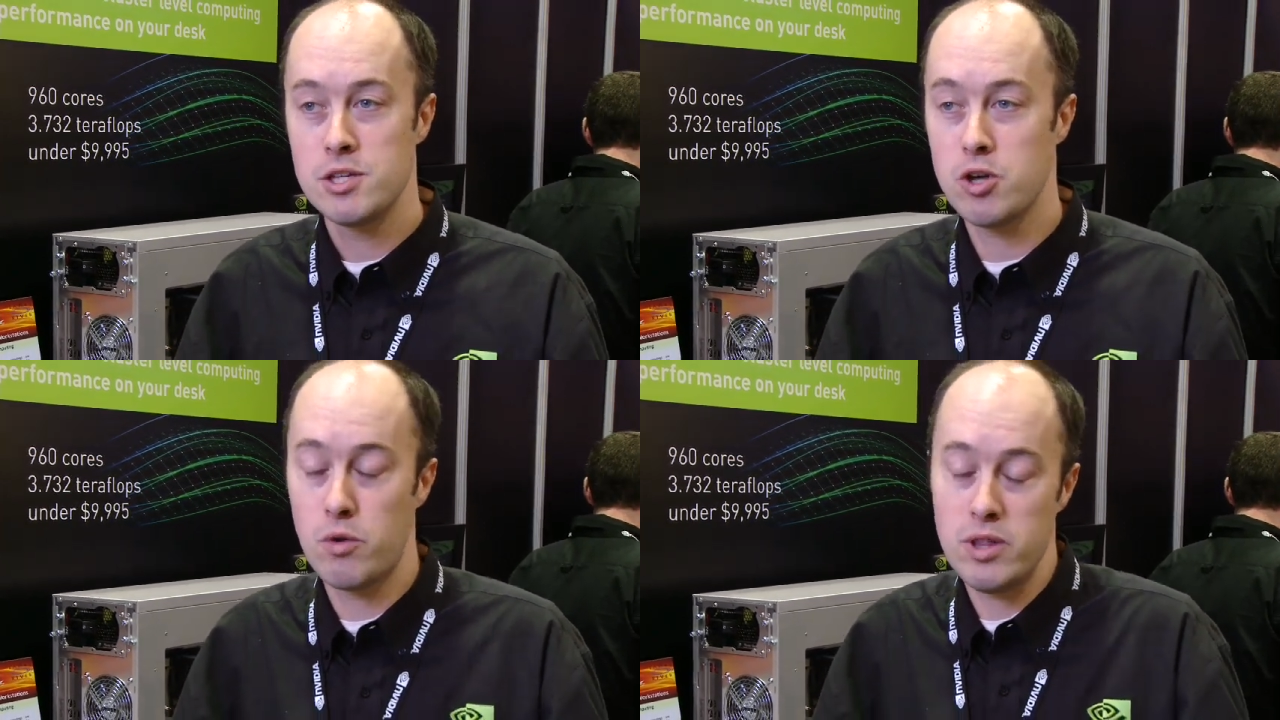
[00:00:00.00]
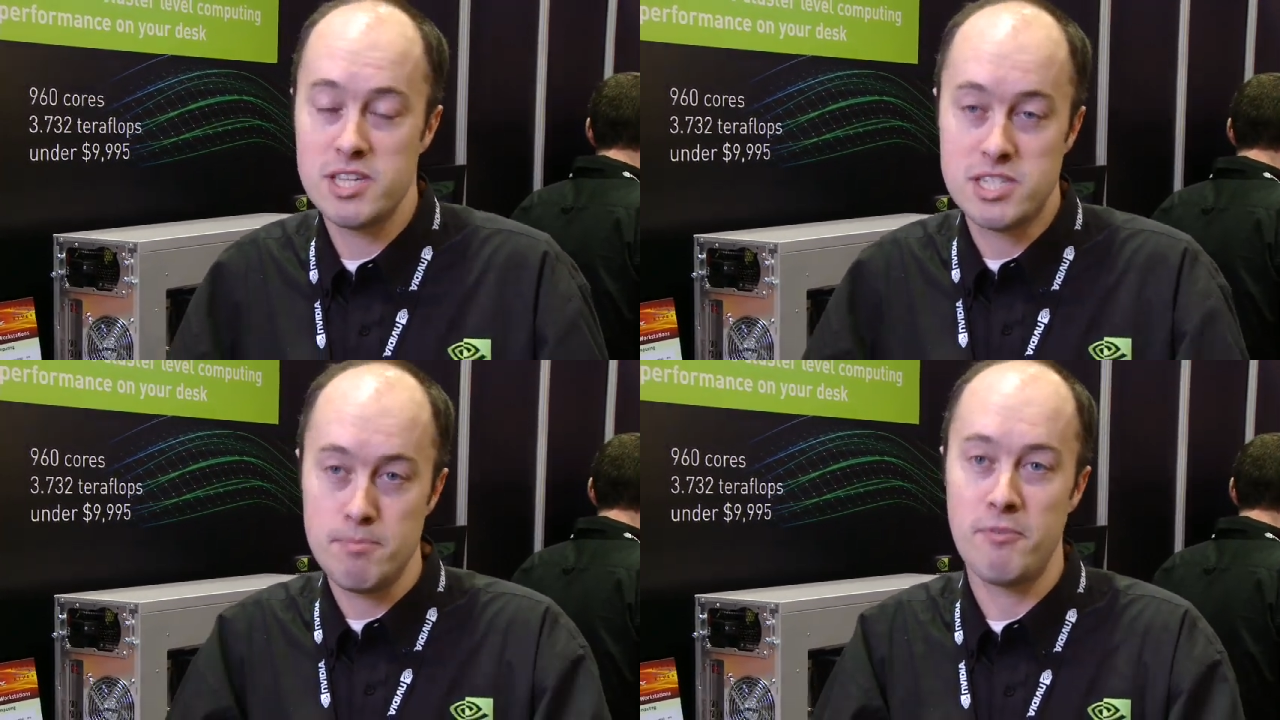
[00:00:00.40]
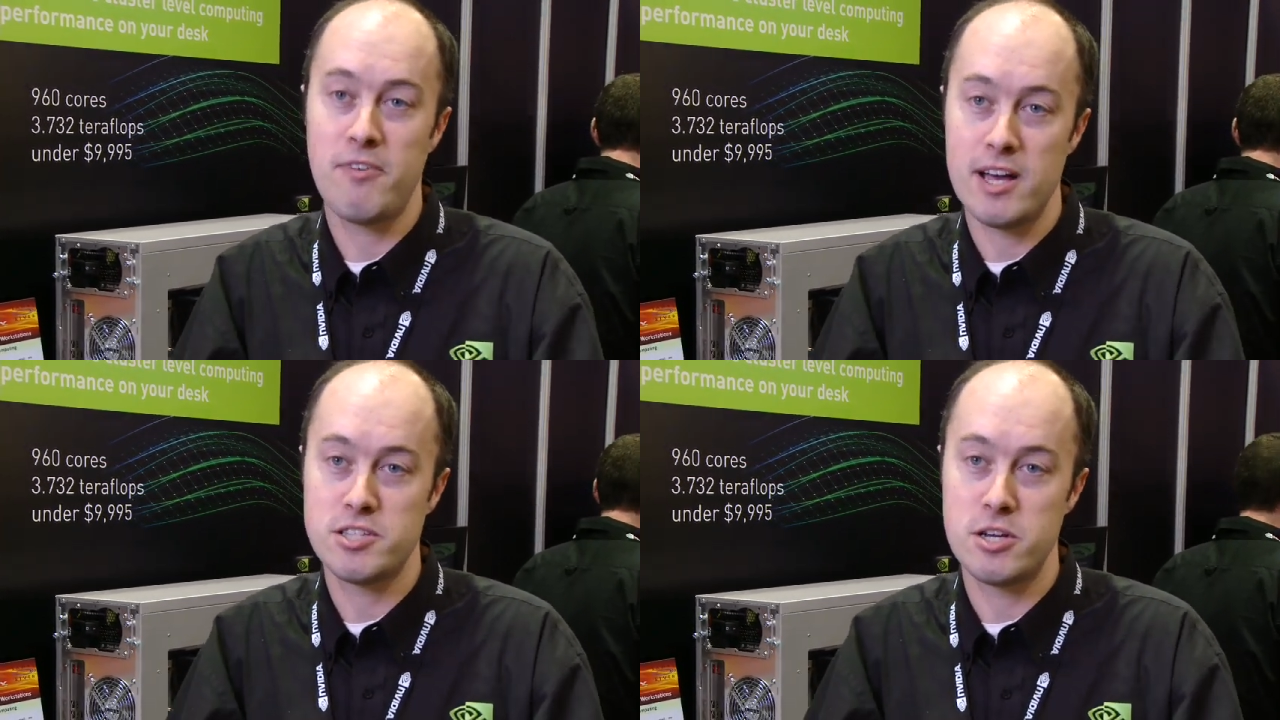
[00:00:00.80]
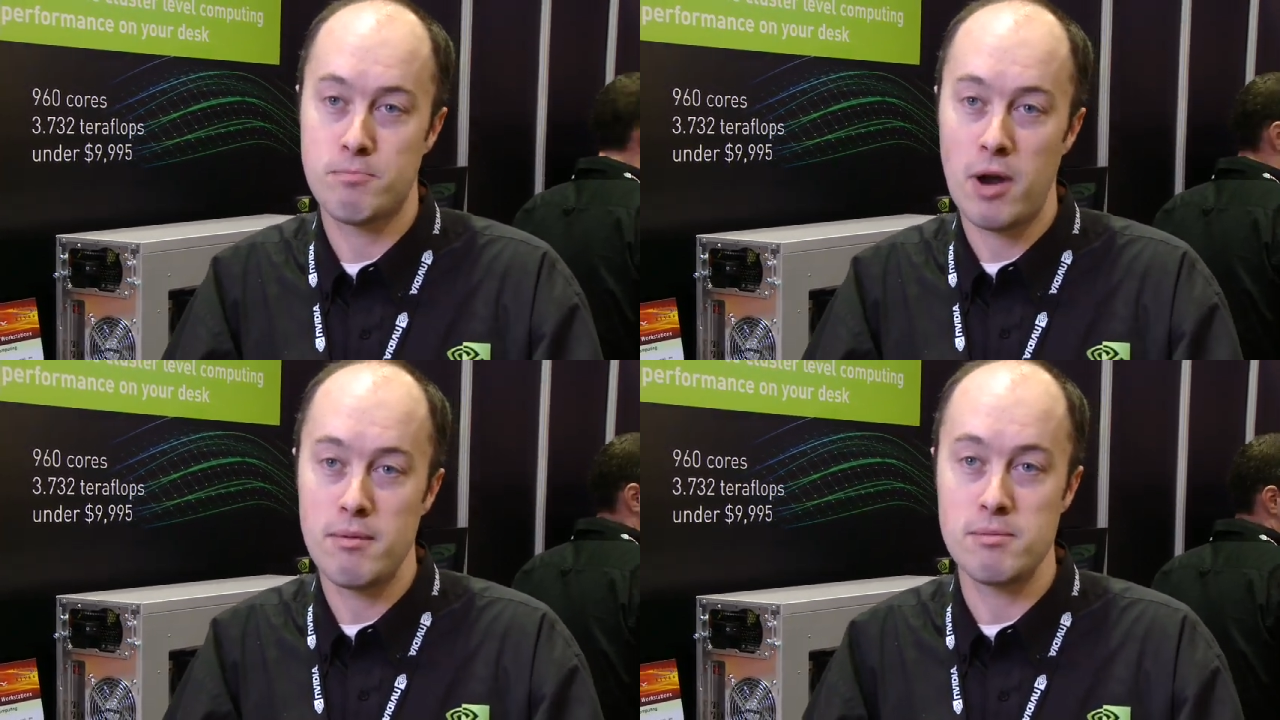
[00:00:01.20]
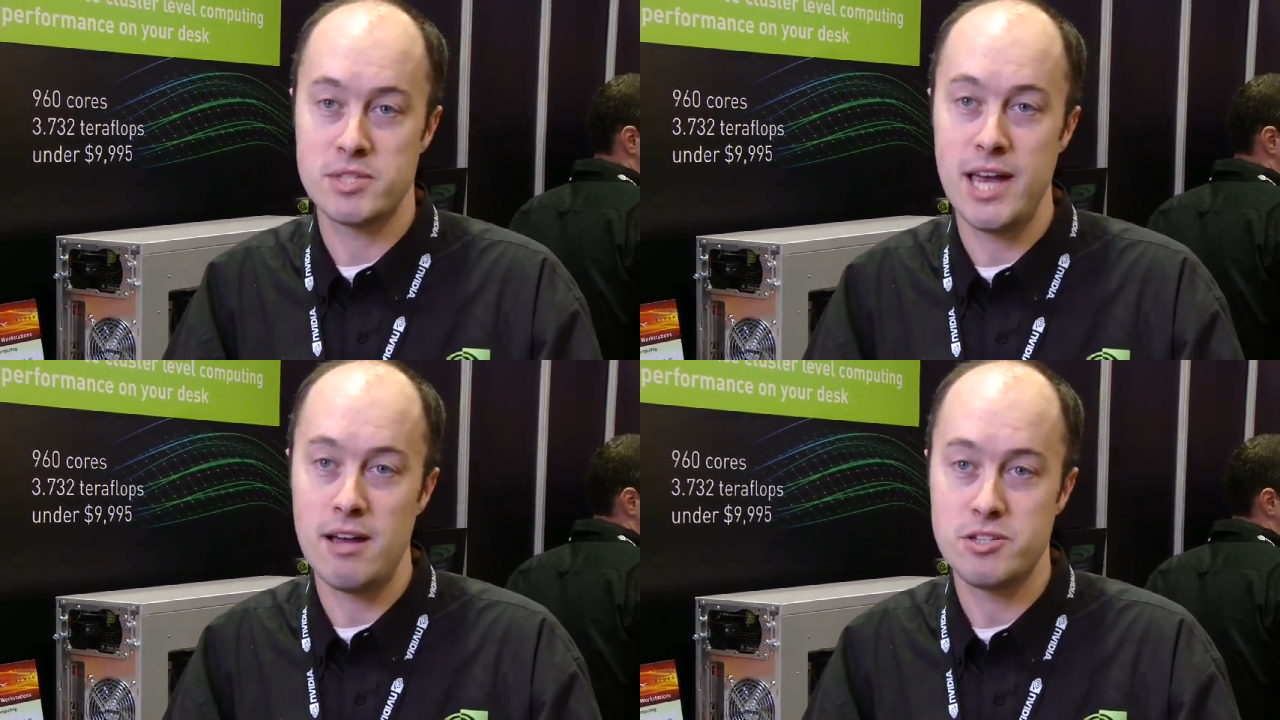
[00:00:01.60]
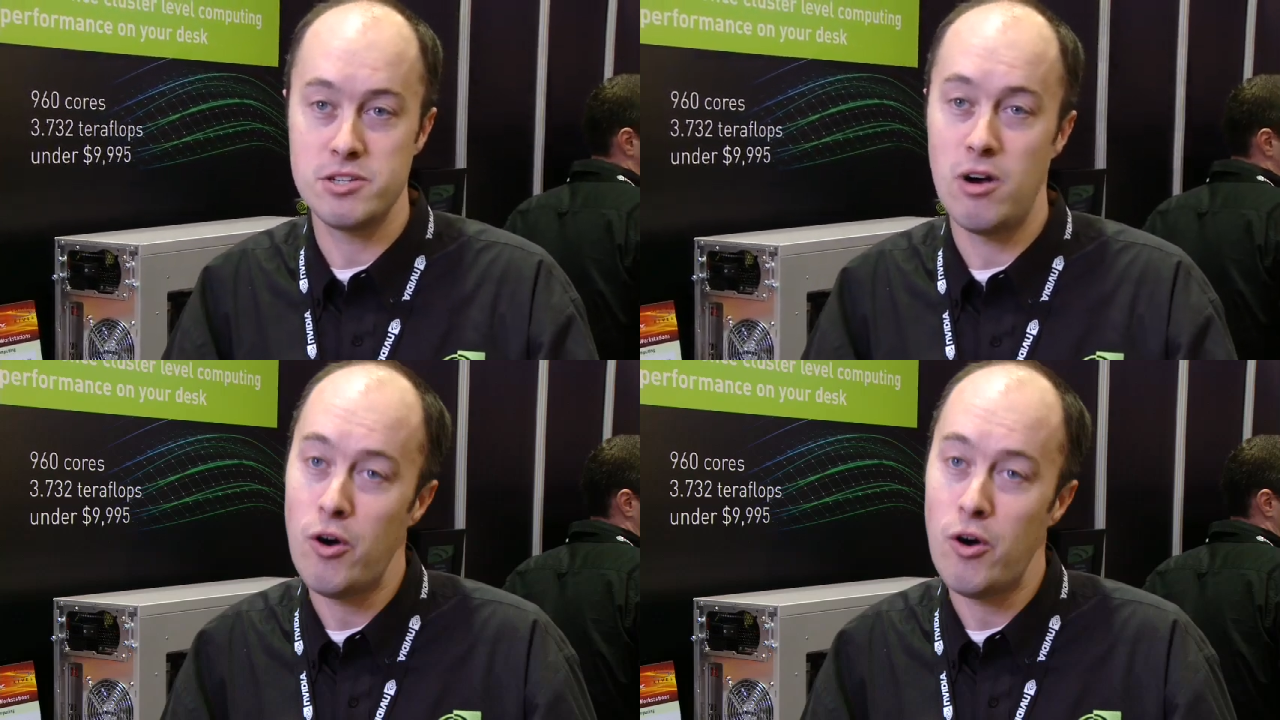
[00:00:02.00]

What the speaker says: So it really simplifies their problems down to,